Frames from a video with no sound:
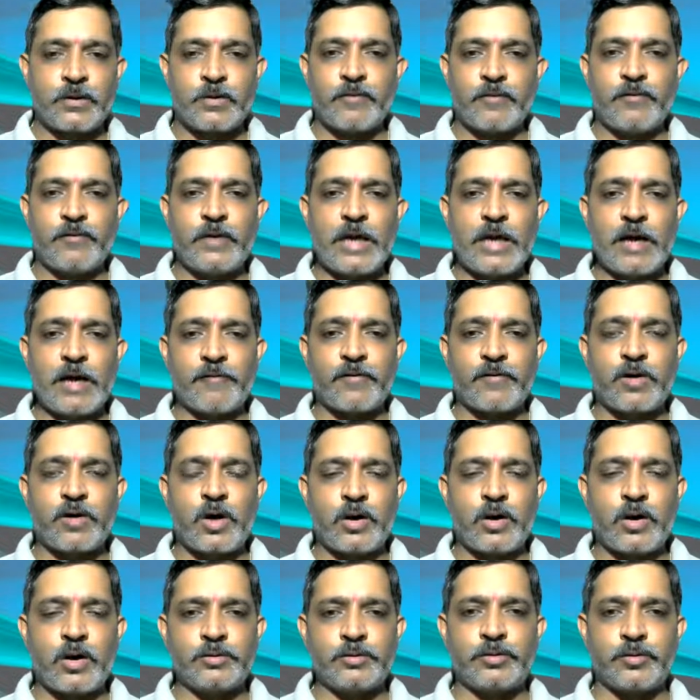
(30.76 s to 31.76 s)
we have
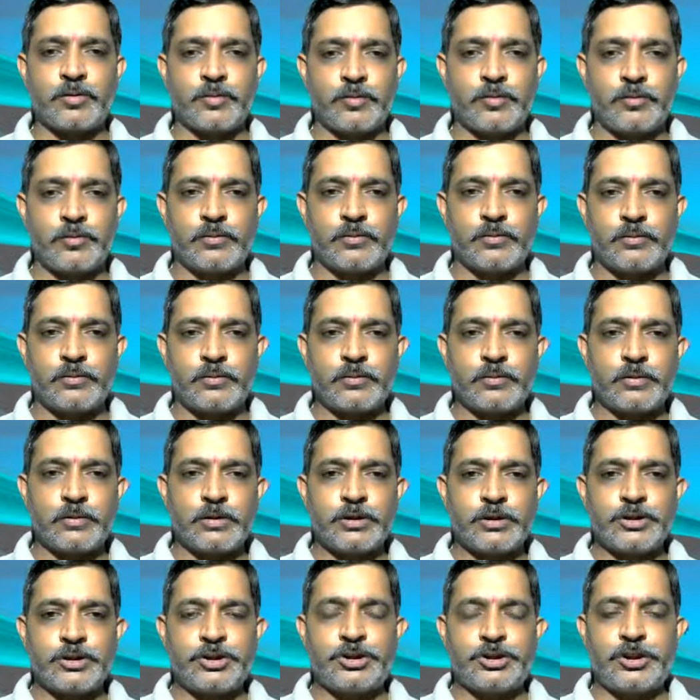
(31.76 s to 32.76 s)
gone through
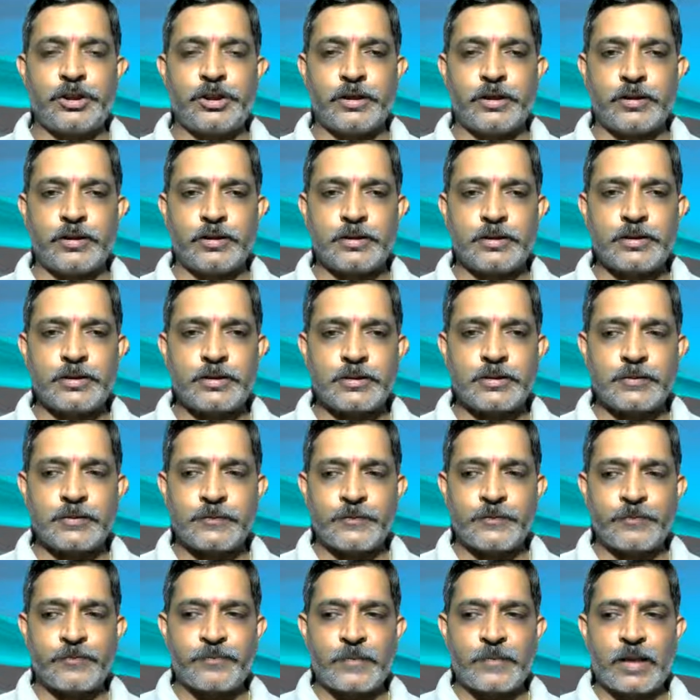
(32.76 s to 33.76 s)
shares
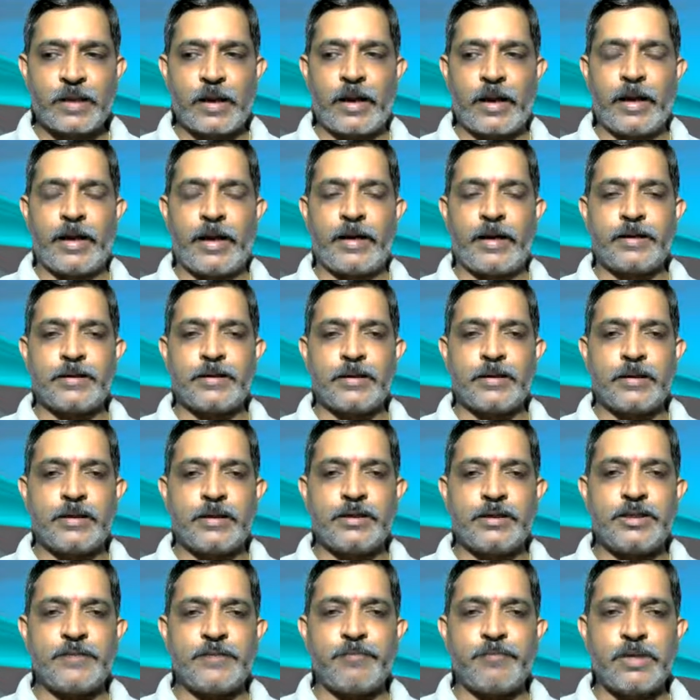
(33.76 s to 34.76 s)
and
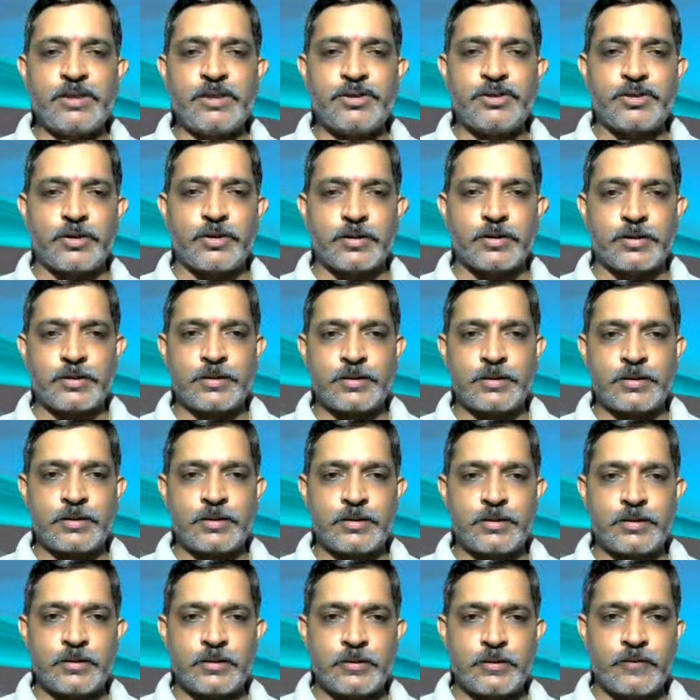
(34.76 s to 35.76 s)
debentures
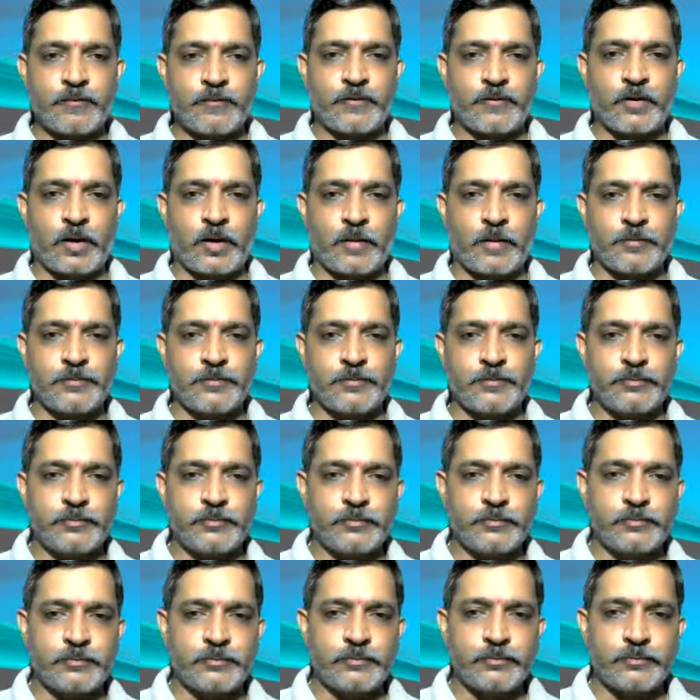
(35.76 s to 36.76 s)
from
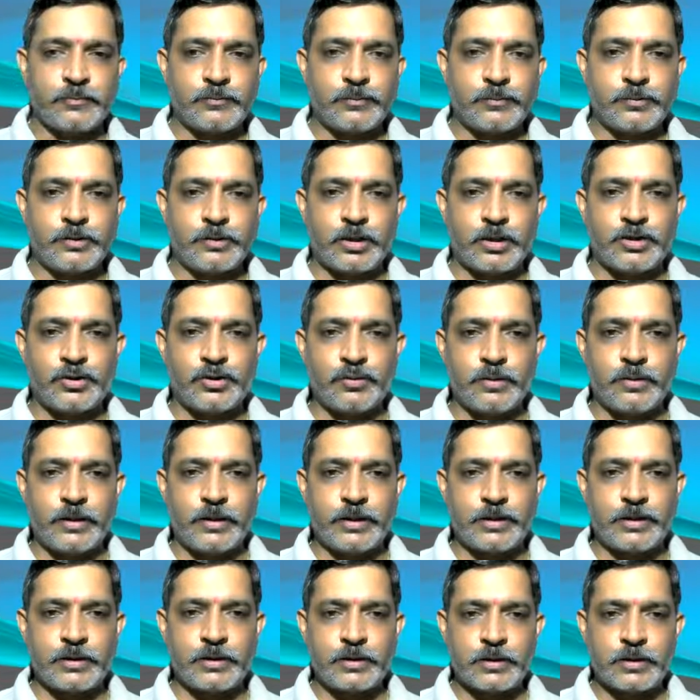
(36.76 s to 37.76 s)
the
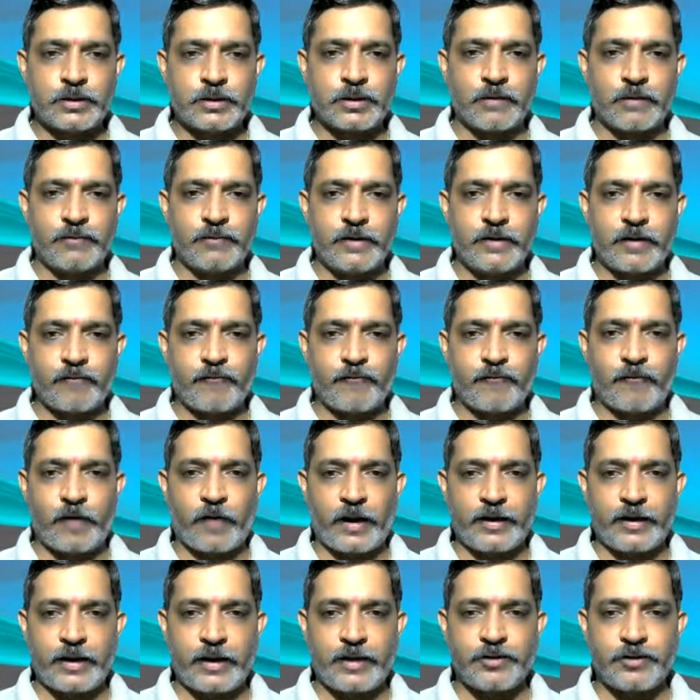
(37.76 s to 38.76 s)
unit covering
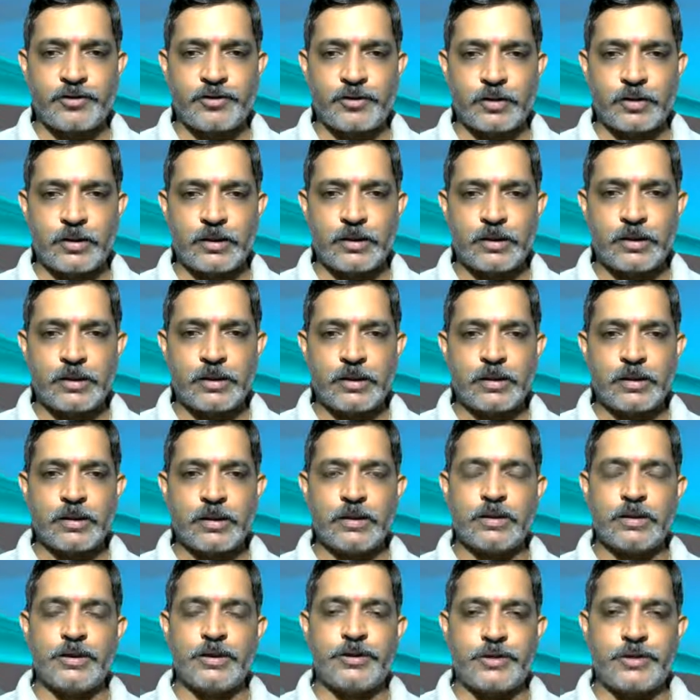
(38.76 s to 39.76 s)
financial
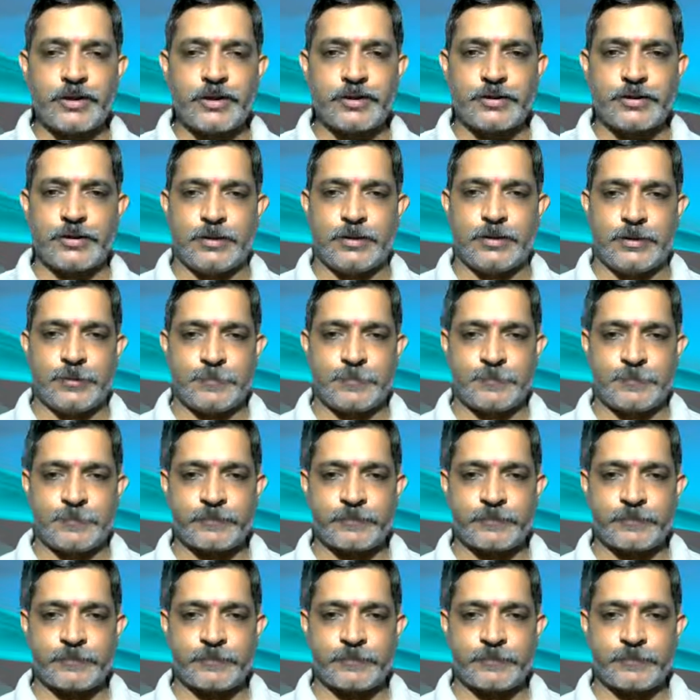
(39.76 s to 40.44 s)
literacy.